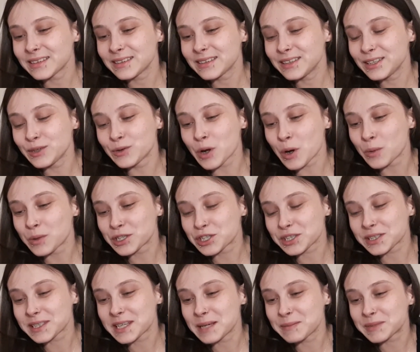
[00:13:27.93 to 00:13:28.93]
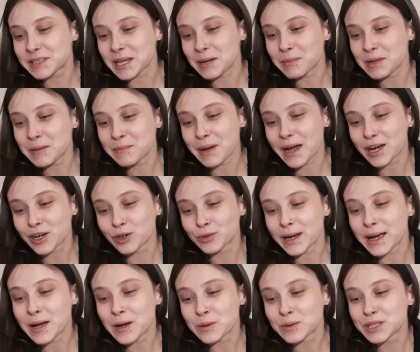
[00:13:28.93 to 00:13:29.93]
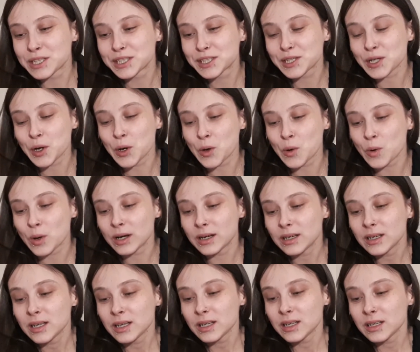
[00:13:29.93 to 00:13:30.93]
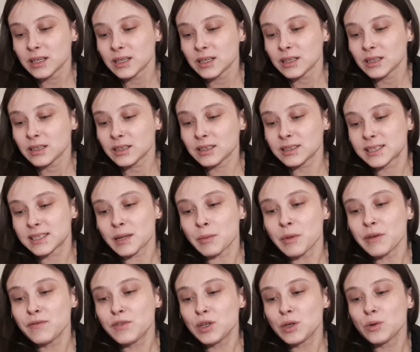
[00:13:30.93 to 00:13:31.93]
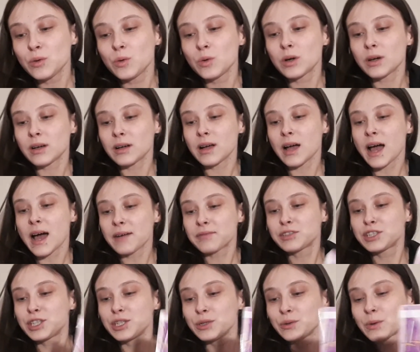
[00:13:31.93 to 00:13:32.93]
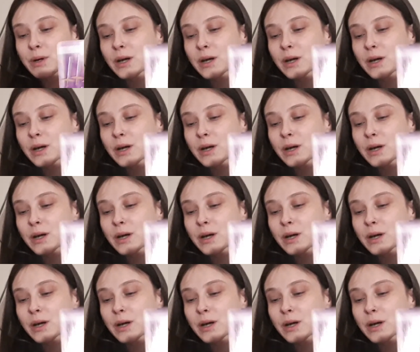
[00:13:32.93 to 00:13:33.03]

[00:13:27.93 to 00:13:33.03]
You know, it just keeps coming back around. So some of you have to